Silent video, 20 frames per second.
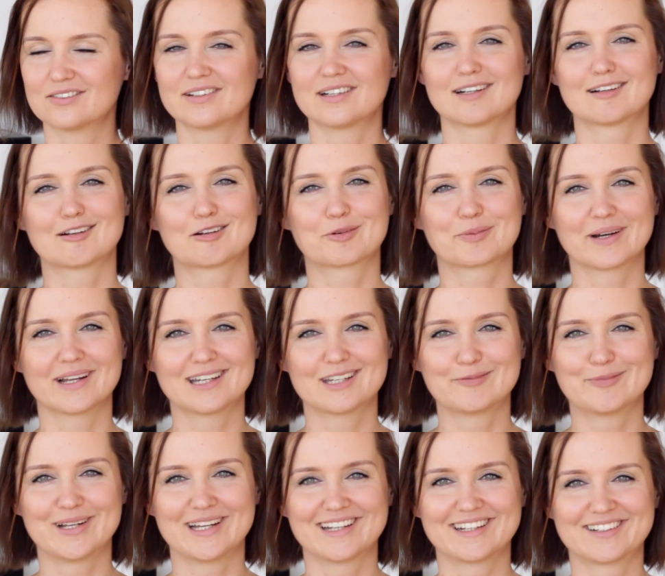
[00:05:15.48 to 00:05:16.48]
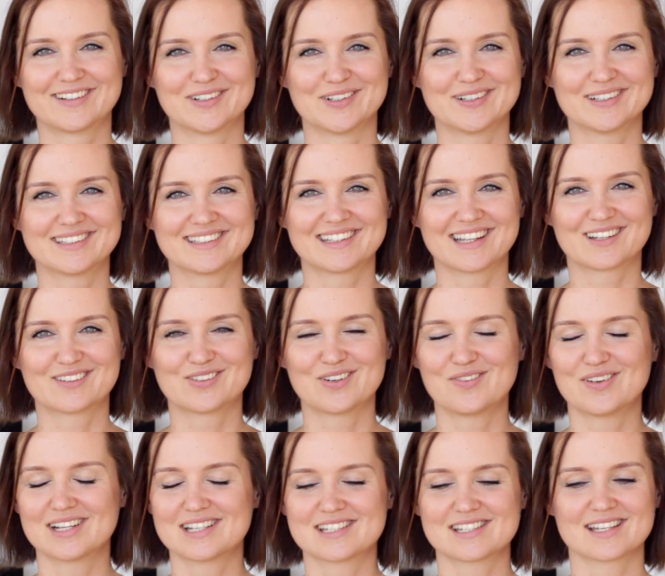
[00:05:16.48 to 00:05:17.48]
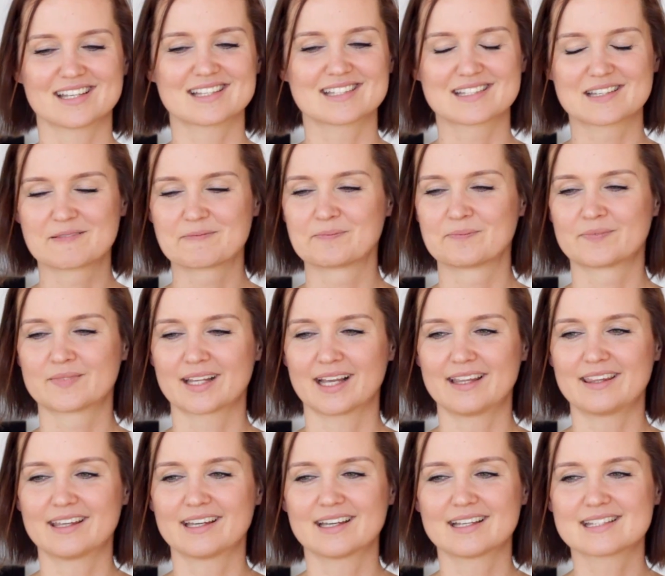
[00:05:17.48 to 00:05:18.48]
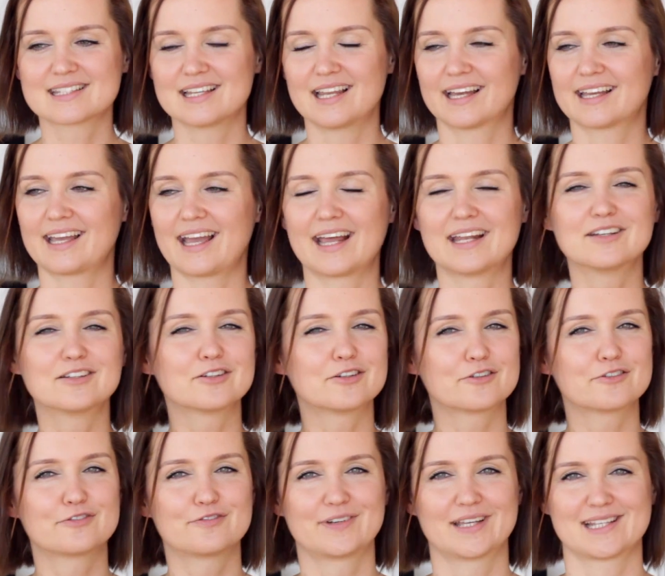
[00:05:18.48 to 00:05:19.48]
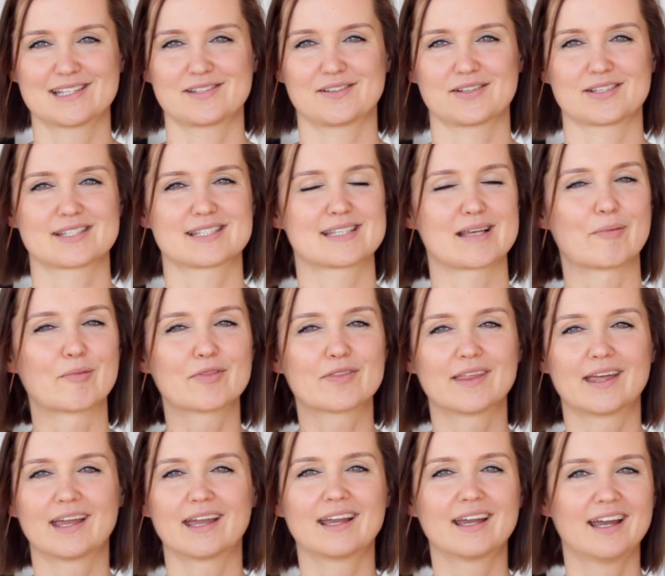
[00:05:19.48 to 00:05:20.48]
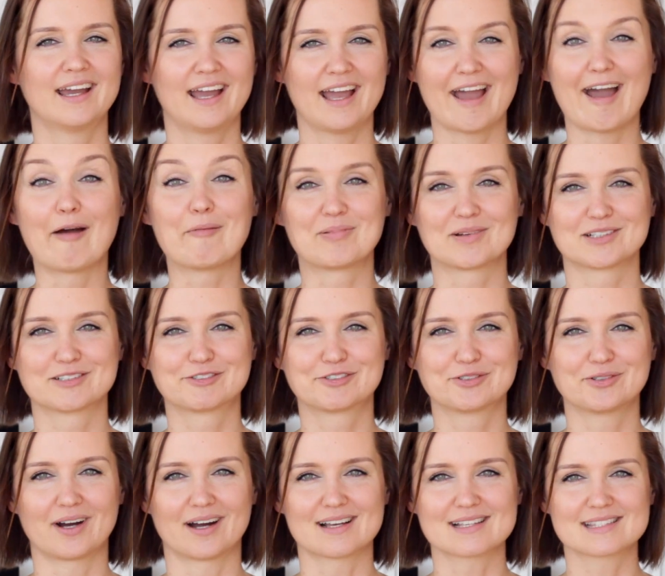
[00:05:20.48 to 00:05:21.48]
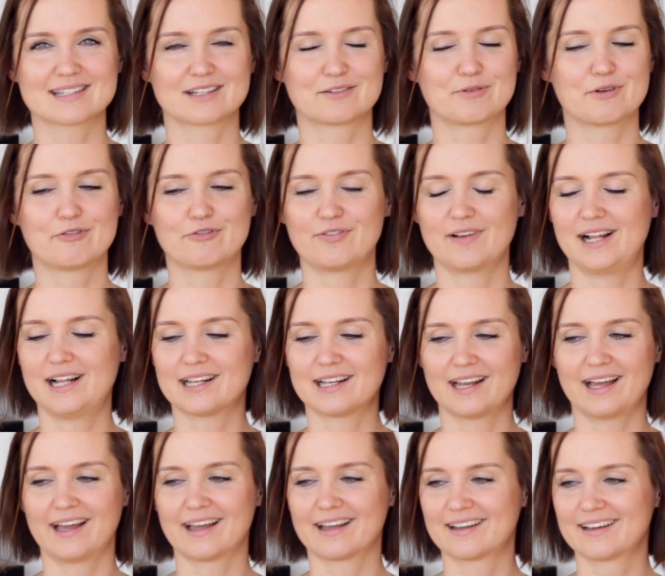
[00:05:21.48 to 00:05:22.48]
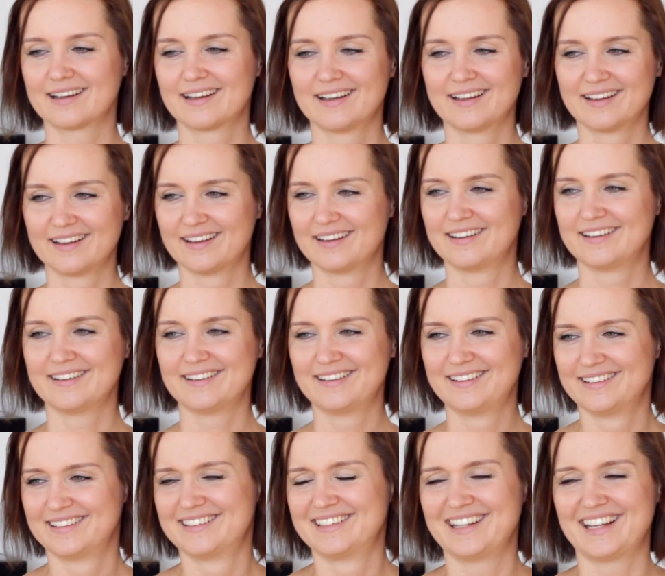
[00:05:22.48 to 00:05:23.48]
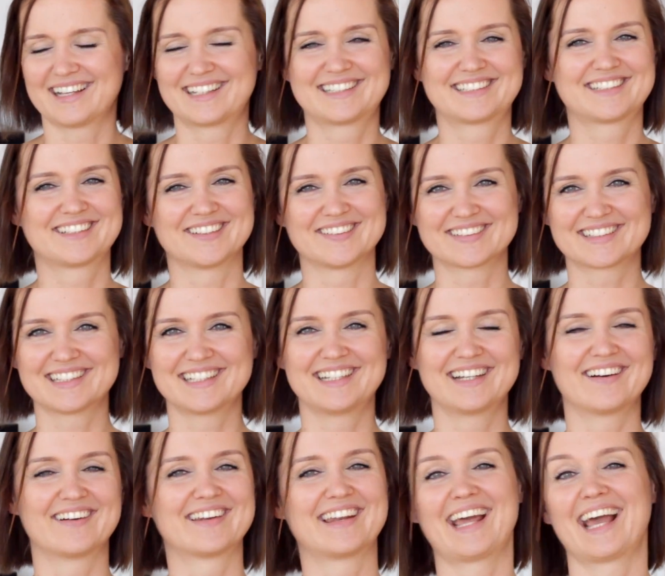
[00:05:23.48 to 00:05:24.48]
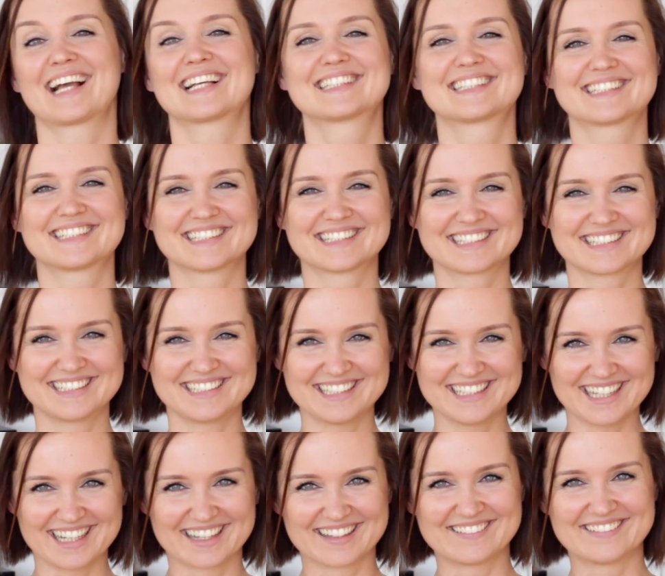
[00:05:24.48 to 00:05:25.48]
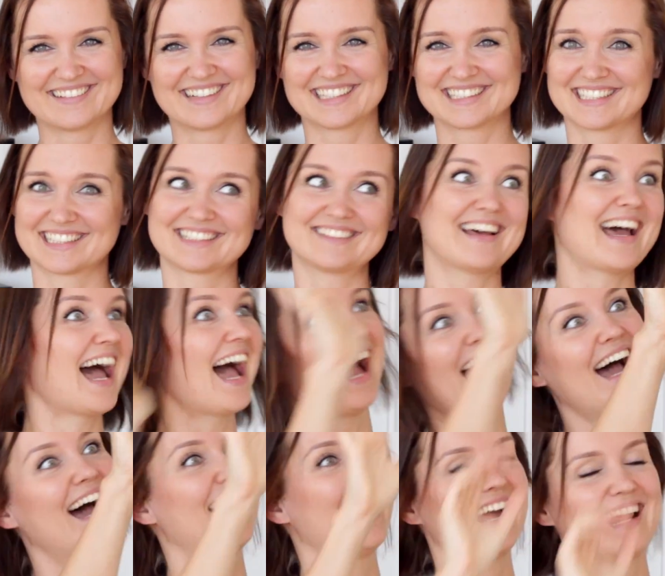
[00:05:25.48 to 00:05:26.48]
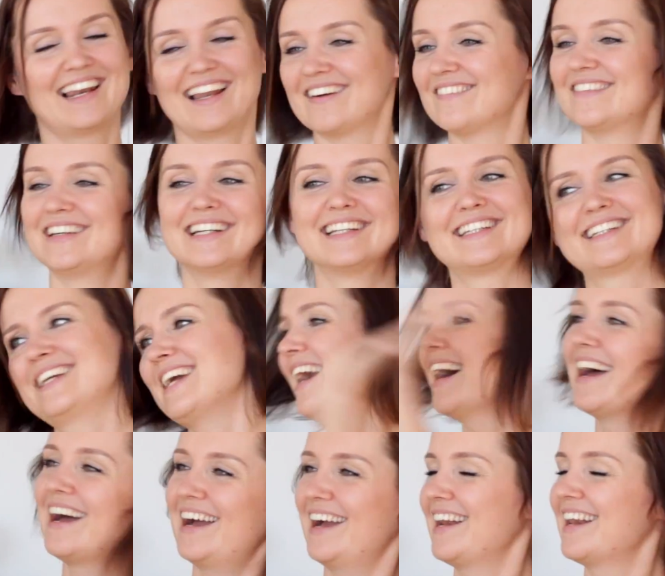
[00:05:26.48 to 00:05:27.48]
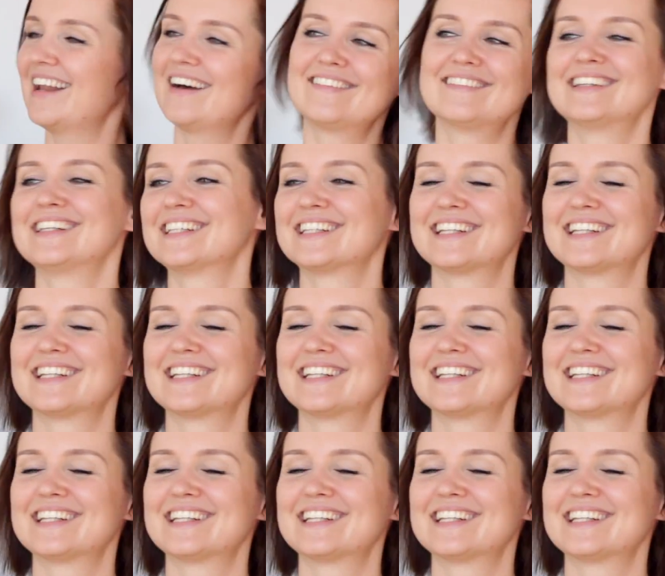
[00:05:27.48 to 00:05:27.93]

incredibly good that we were just, I think it's like endorphins or something happened to us that we felt like totally on ecstasy, and we were just, I love it, yeah, I love it.